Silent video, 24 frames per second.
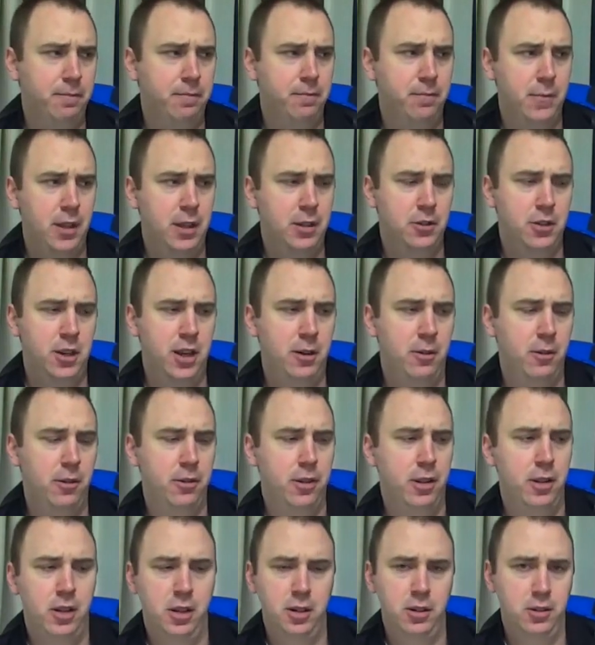in general,
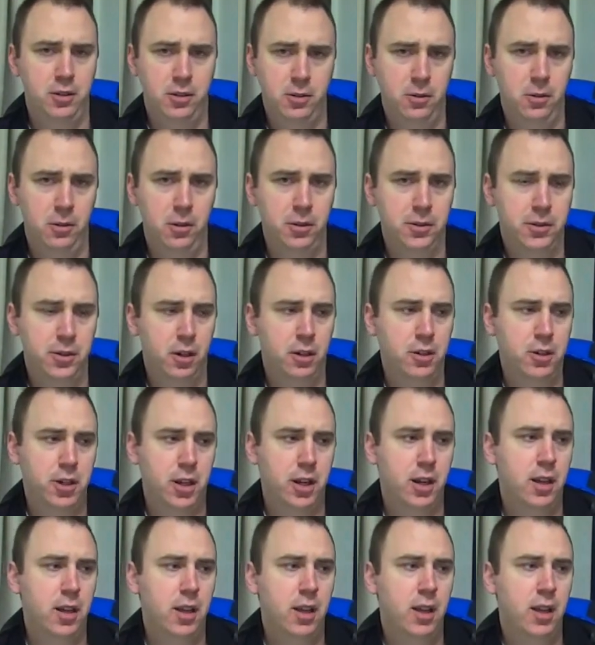you can just Google search
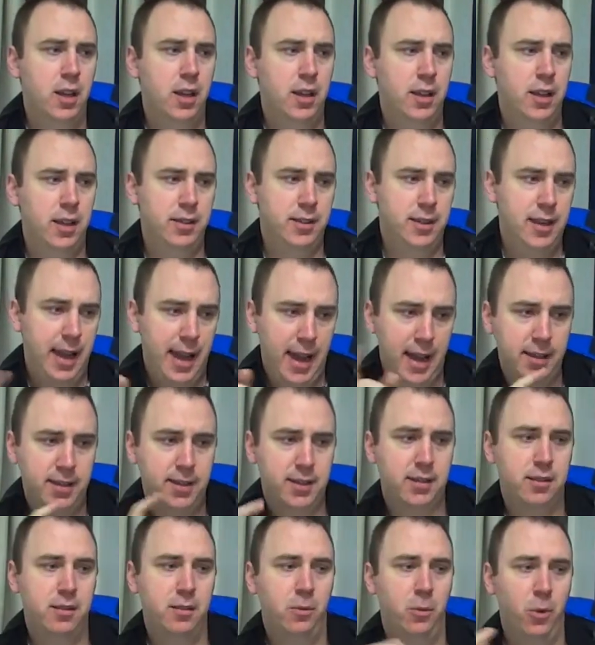it. That's
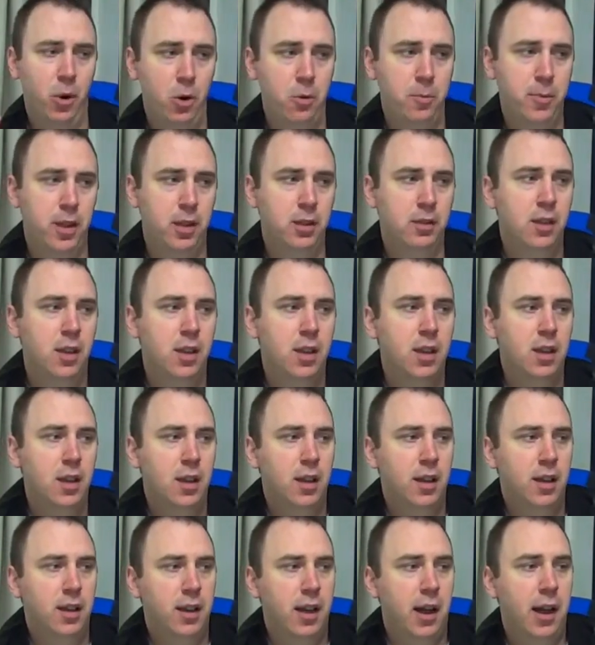sroaming.
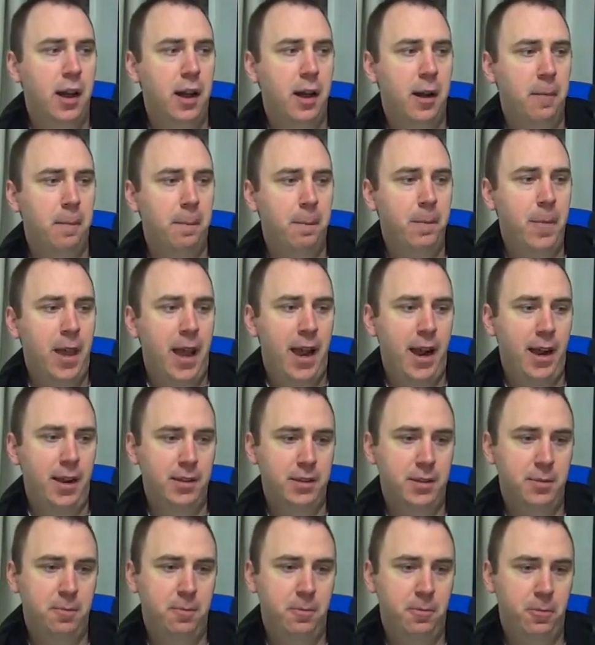
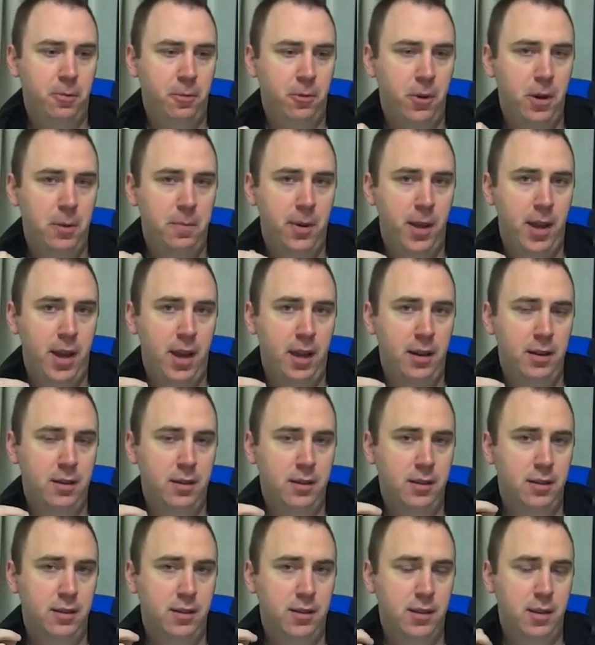Has prepaid
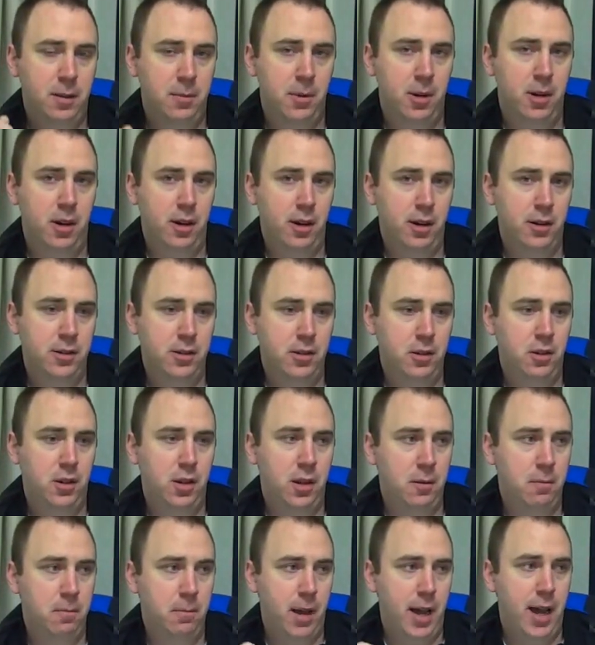SIM cards you
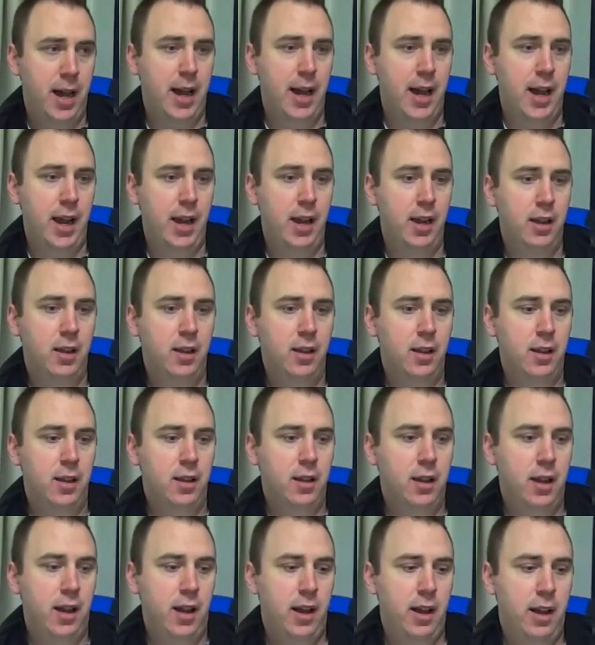can buy.
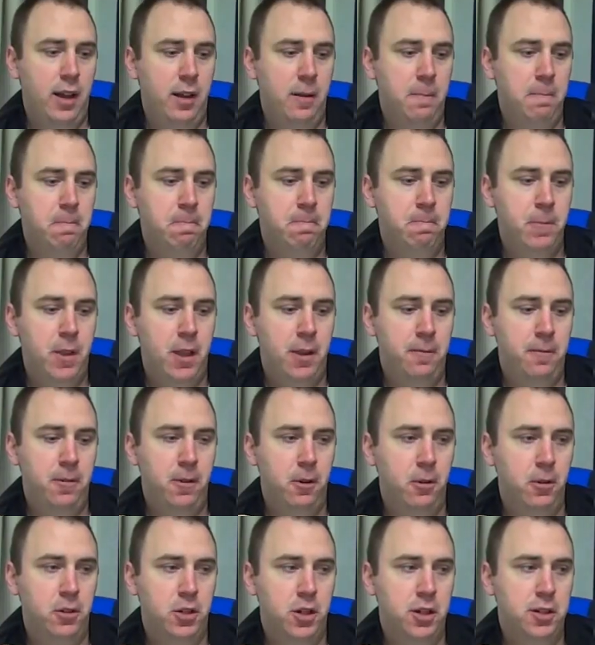If
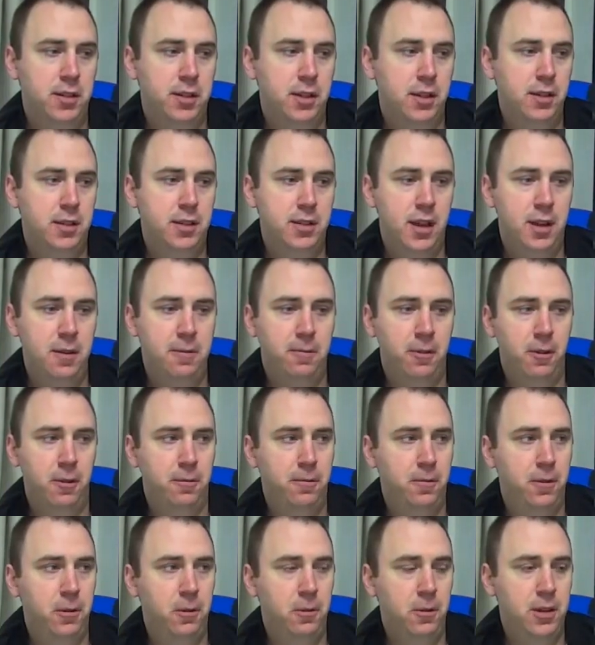you're just going to stay for a
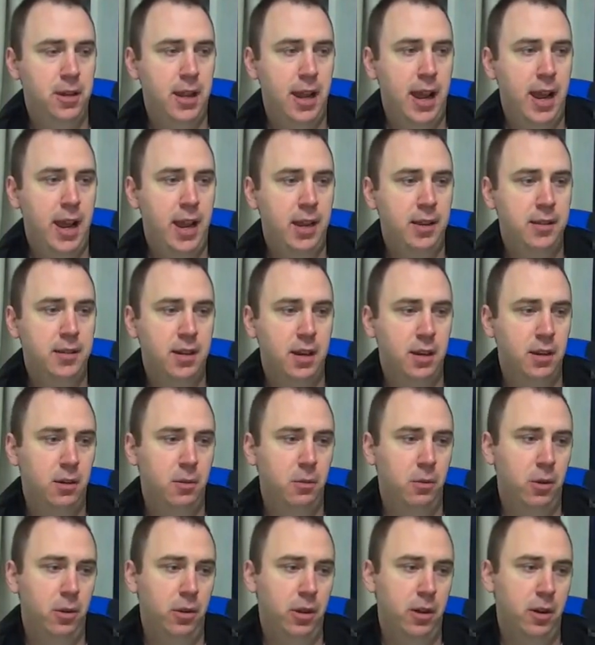few days and you
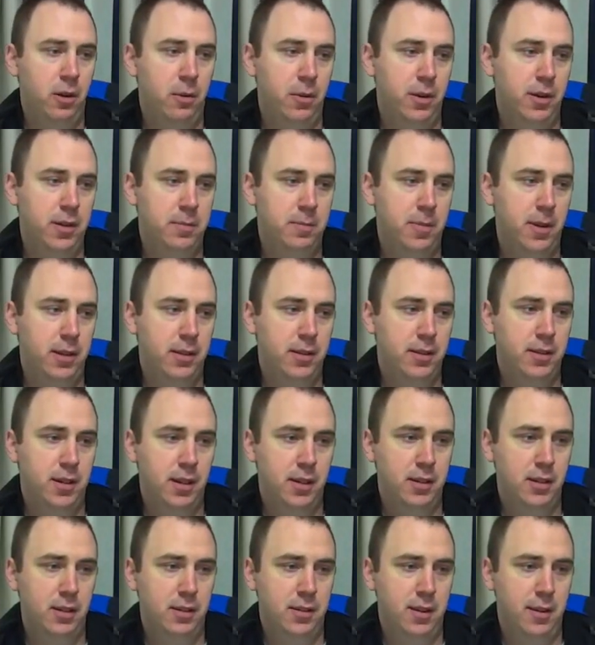really don't want to spend
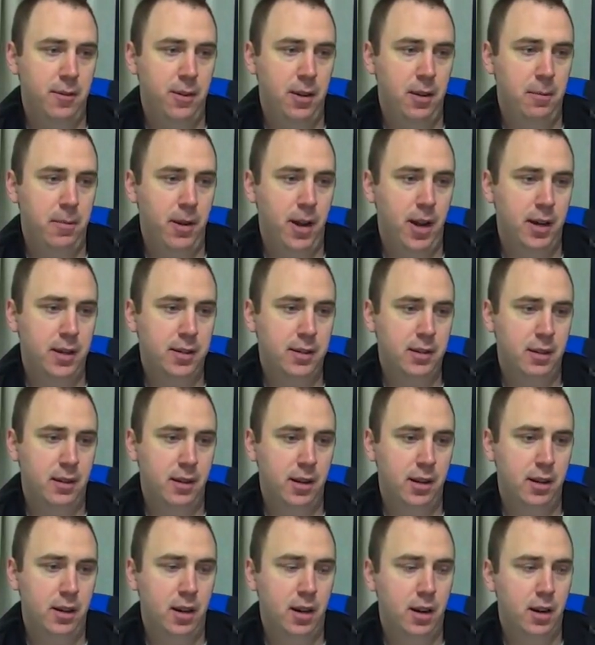60-70 bucks on a
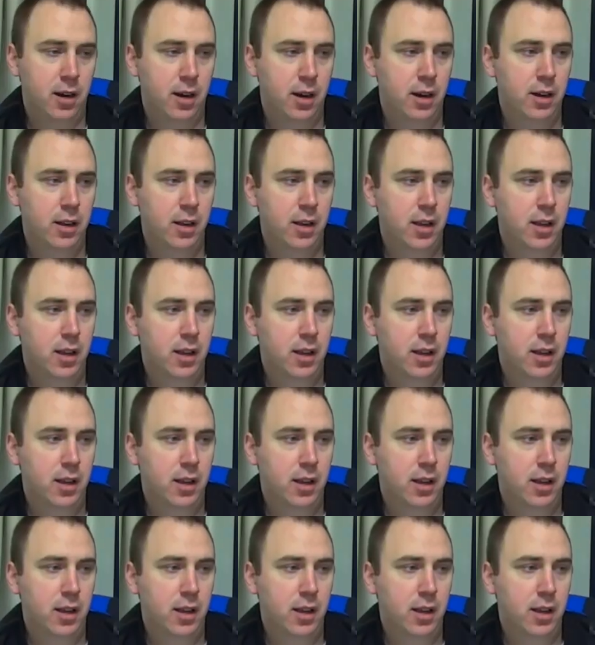card,